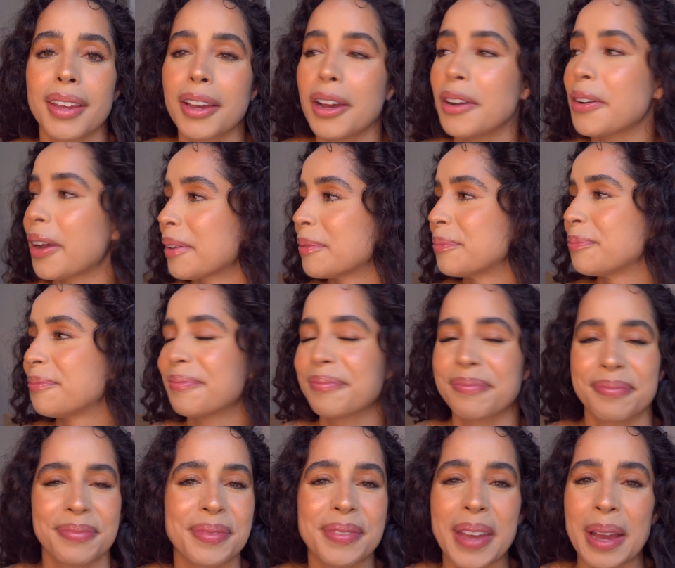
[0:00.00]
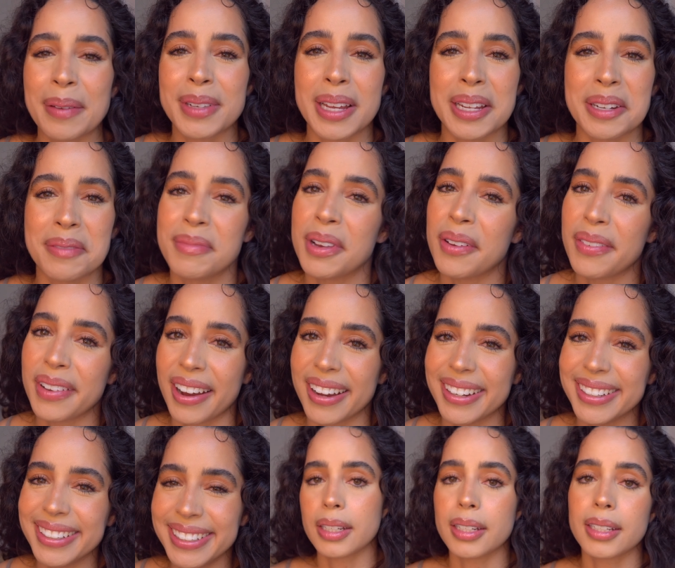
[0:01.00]
Okay, I'm done. Moving
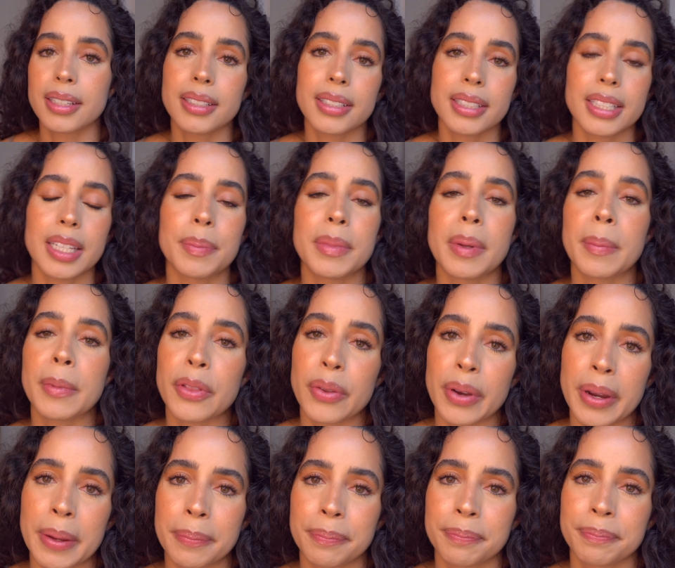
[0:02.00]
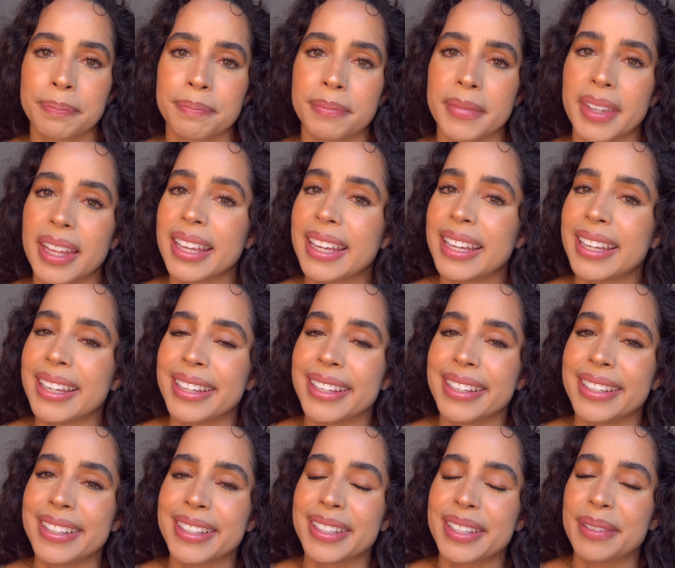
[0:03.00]
on. Tip number three
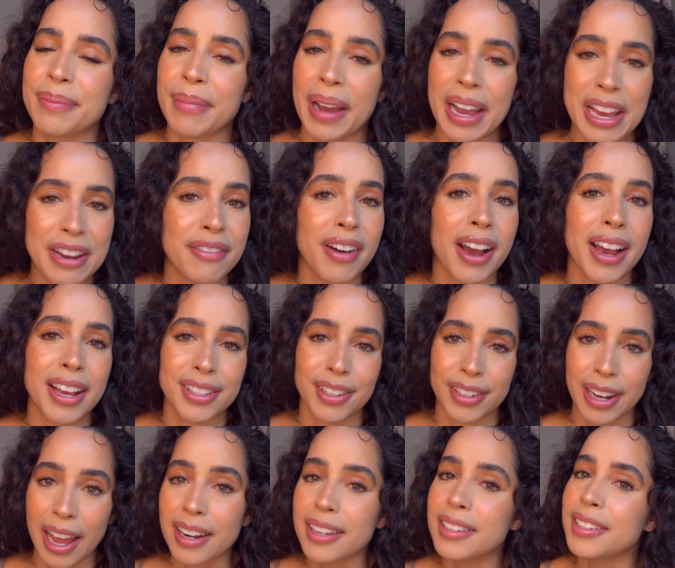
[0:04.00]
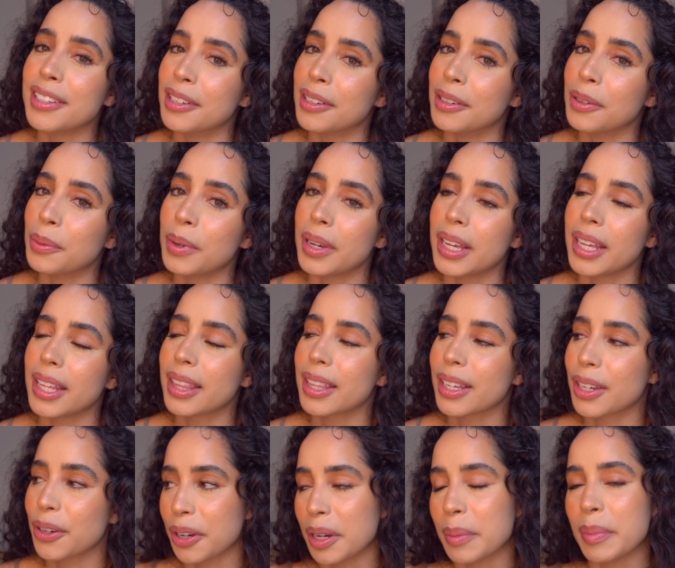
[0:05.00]
is my advice on how to deal with
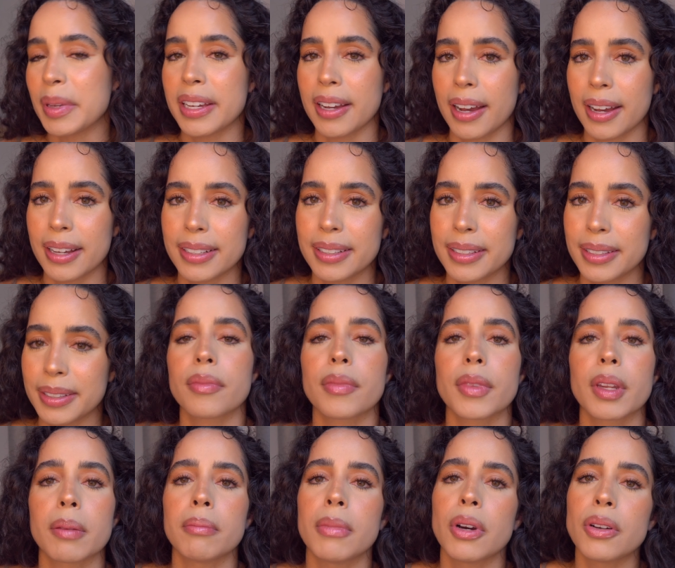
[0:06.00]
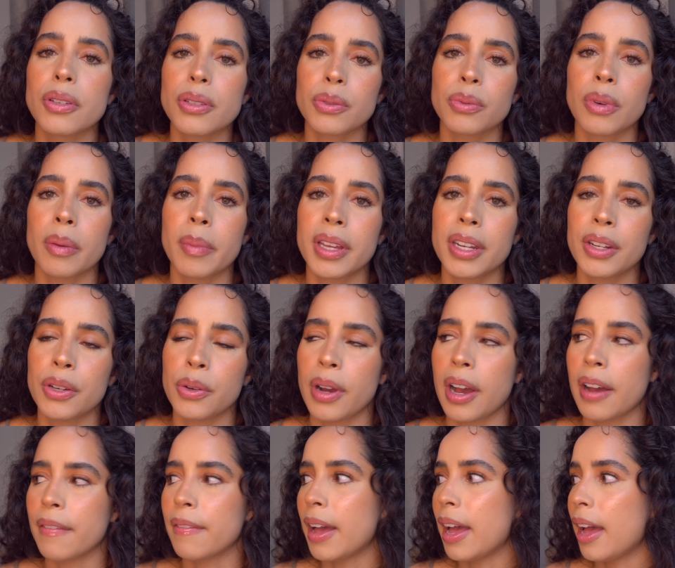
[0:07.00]
creepy guys. Most women who
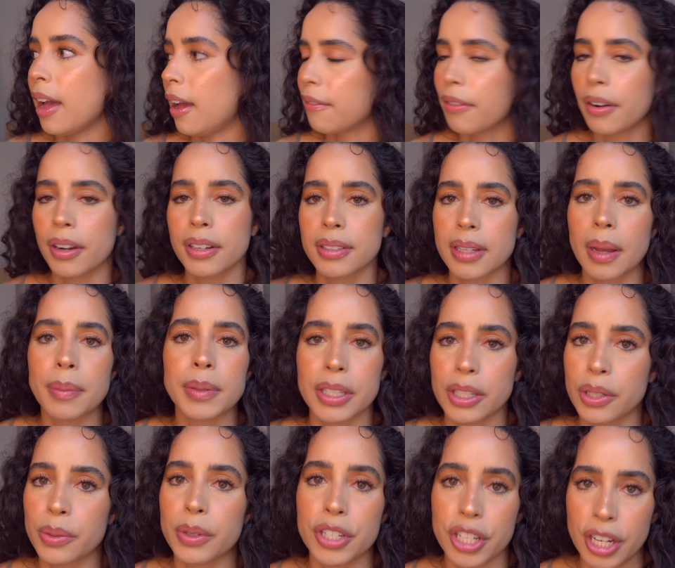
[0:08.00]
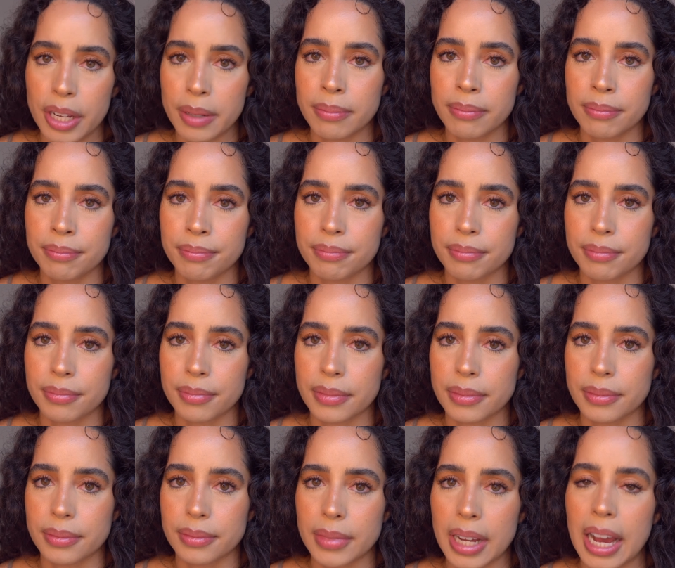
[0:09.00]
have ever stepped into a gym
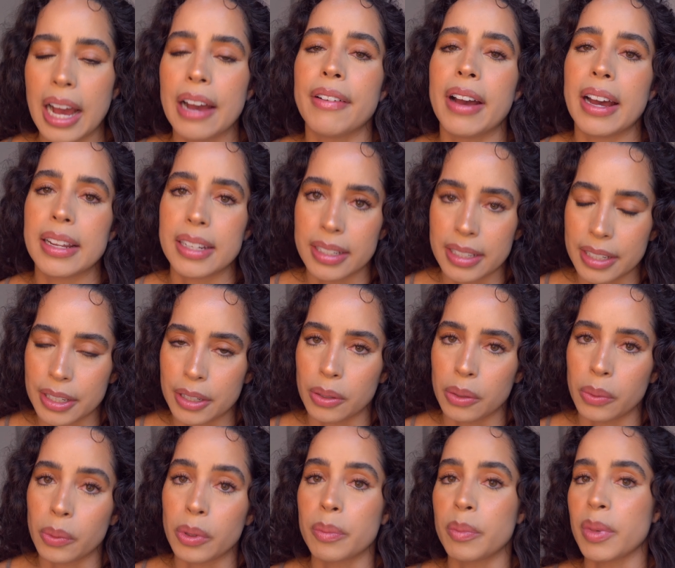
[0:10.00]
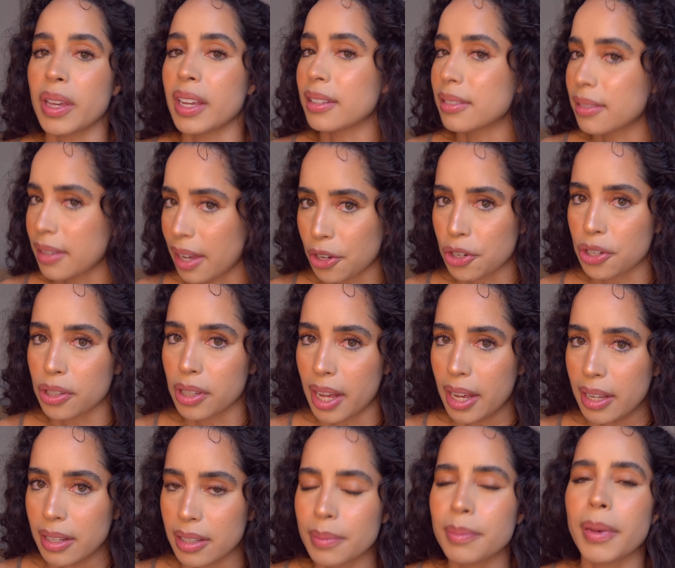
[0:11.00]
have had to deal with being
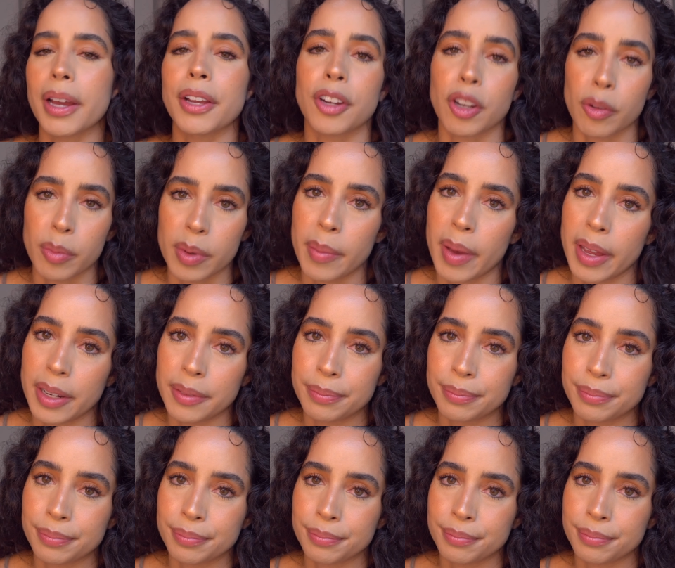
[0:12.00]
sexualized by creepy men.